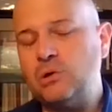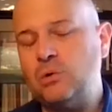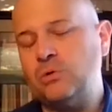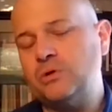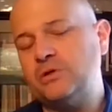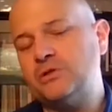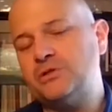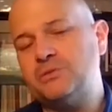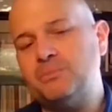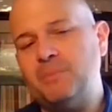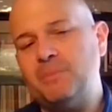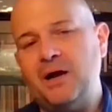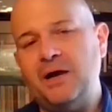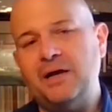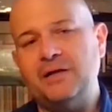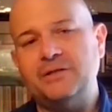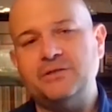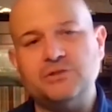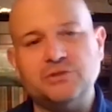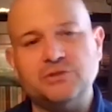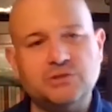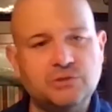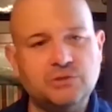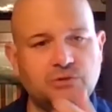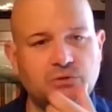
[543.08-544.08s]

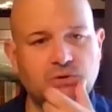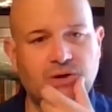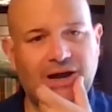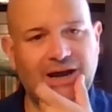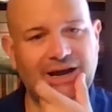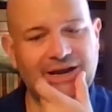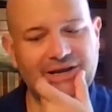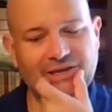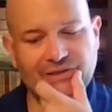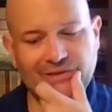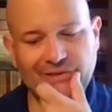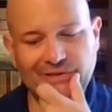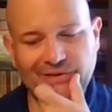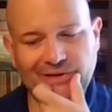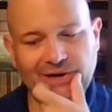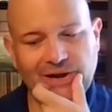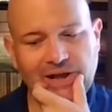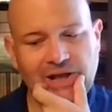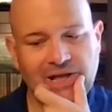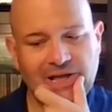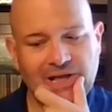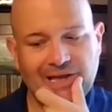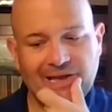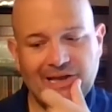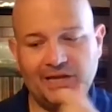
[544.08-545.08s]
corresponds to either
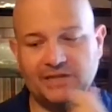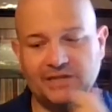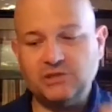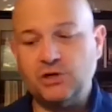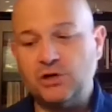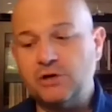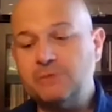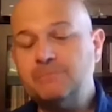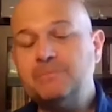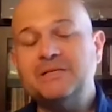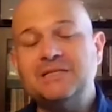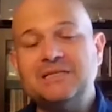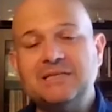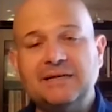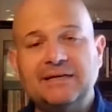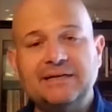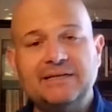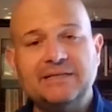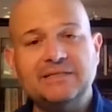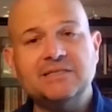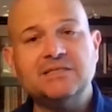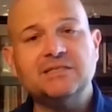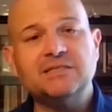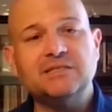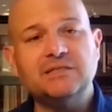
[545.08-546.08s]
a
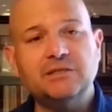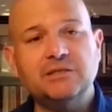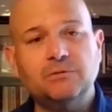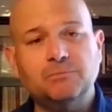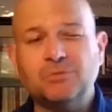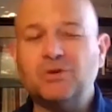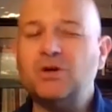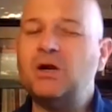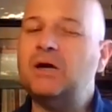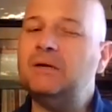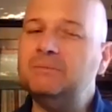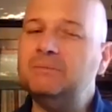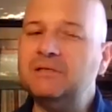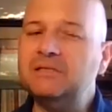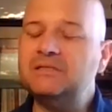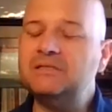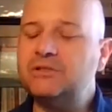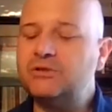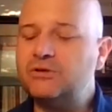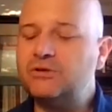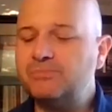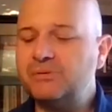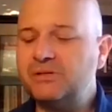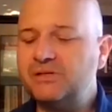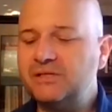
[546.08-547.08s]
turpentine still, probably a
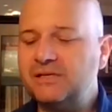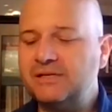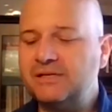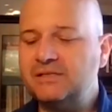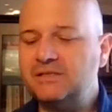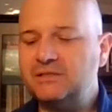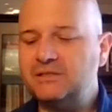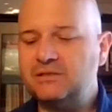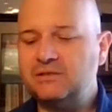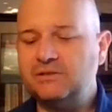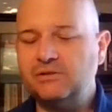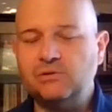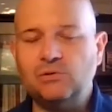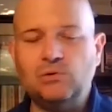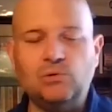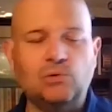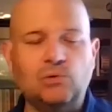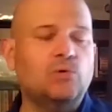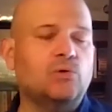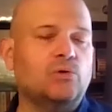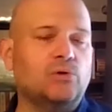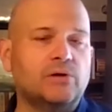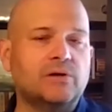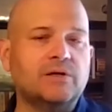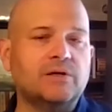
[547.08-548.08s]
turpentine still,
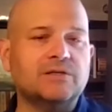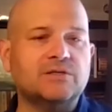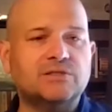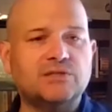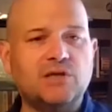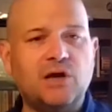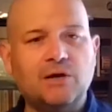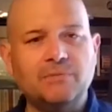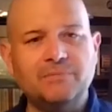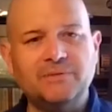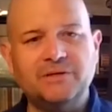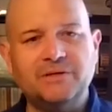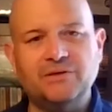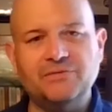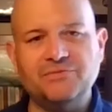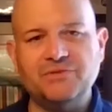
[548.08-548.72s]
or a sawmill.